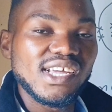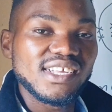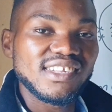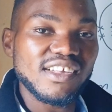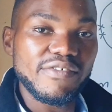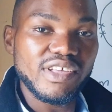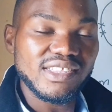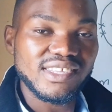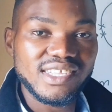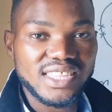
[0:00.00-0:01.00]

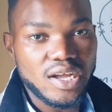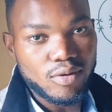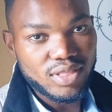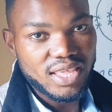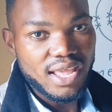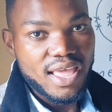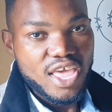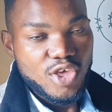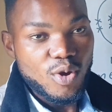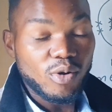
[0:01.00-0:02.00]
17 down there.
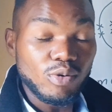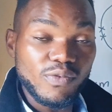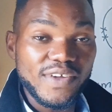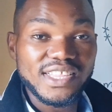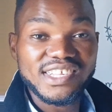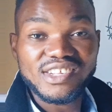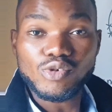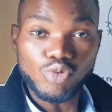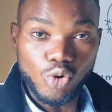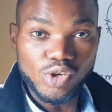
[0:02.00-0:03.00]
You are going to find this
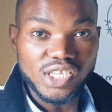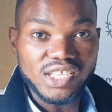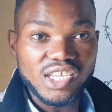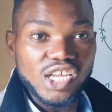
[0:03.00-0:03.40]
chlorine.